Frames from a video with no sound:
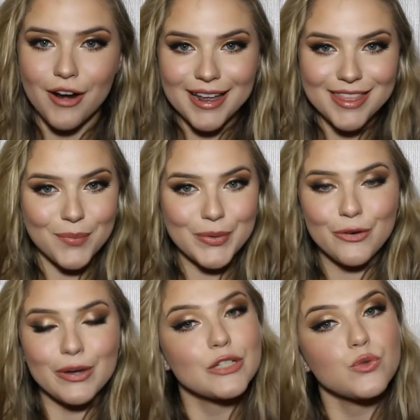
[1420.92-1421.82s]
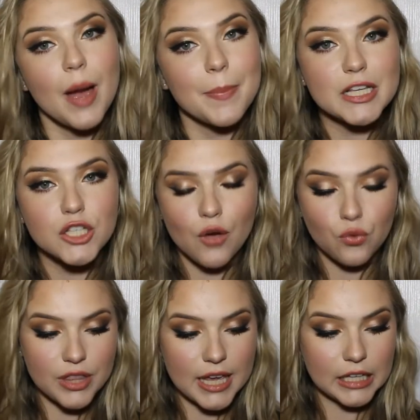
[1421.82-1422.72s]
Alright, and then we're going to top this
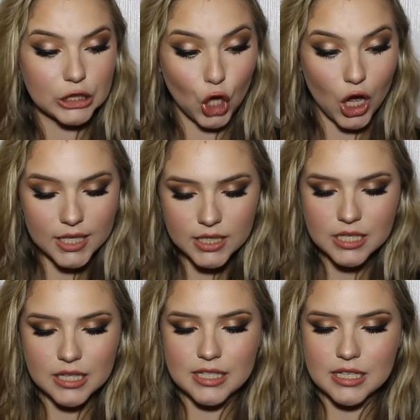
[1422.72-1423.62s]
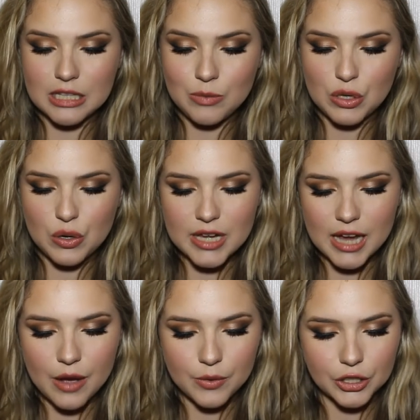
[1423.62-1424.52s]
off with a gloss. This is the Beauty
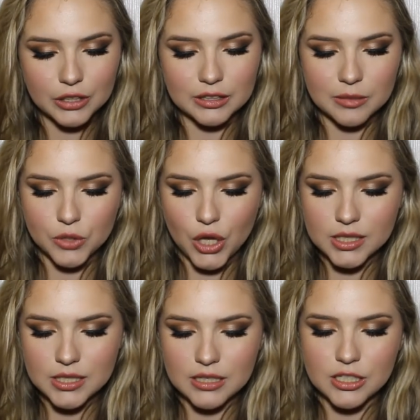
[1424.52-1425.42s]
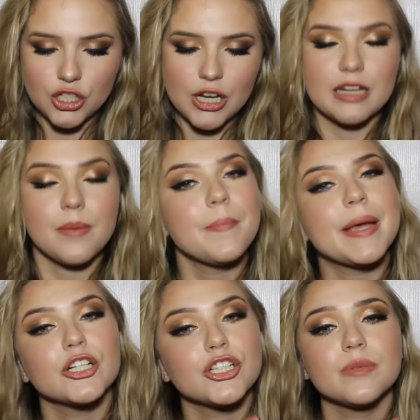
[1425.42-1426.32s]
Counter Lip Gloss in the shade
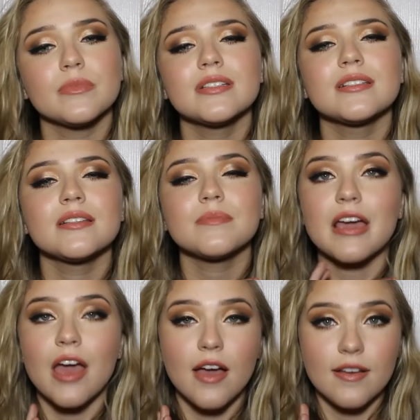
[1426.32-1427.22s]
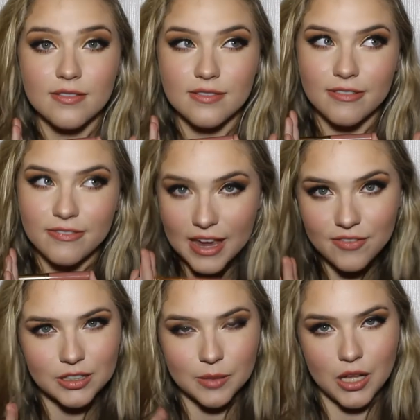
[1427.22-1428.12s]
Bare Shimmer. This is my
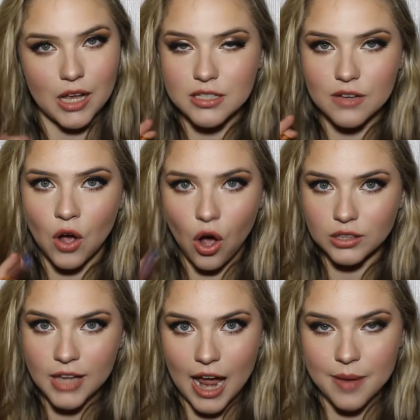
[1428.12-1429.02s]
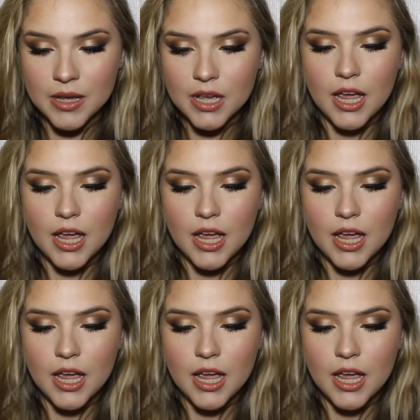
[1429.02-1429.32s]
favorite lip gloss of all time.